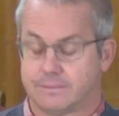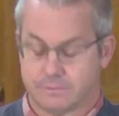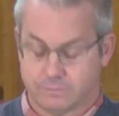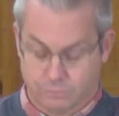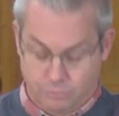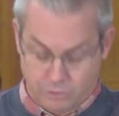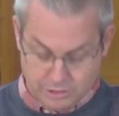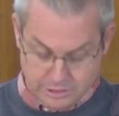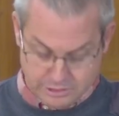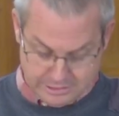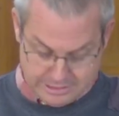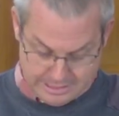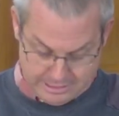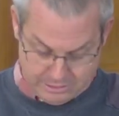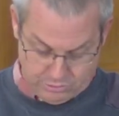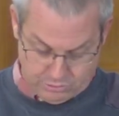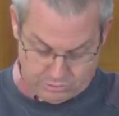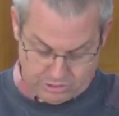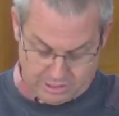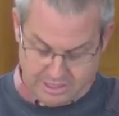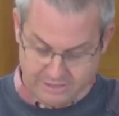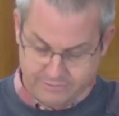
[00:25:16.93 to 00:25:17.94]
What does that
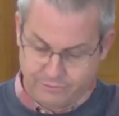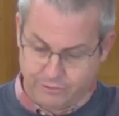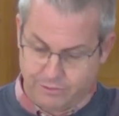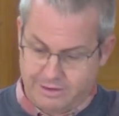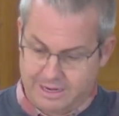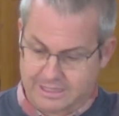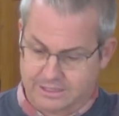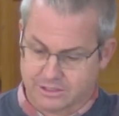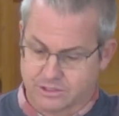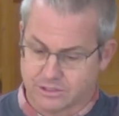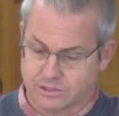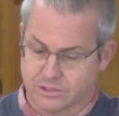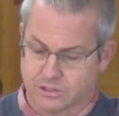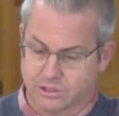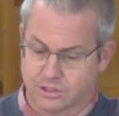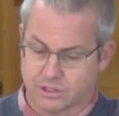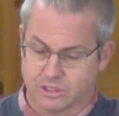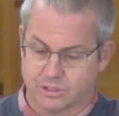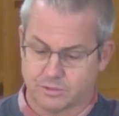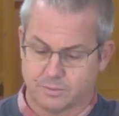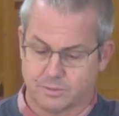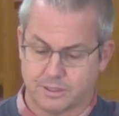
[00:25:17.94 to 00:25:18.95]
look like for us as
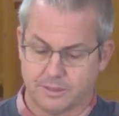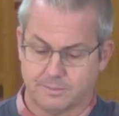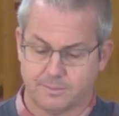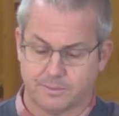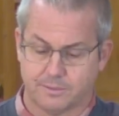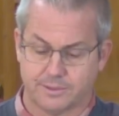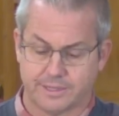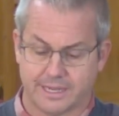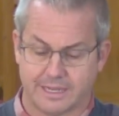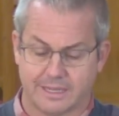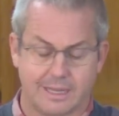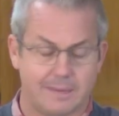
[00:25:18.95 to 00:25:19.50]
God's people now?